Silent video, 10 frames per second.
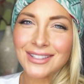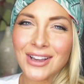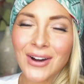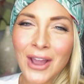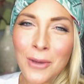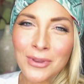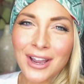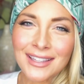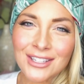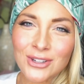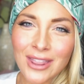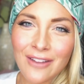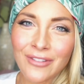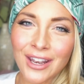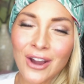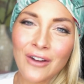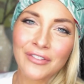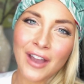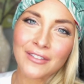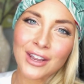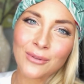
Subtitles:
So I hope you guys enjoyed that video. If you have any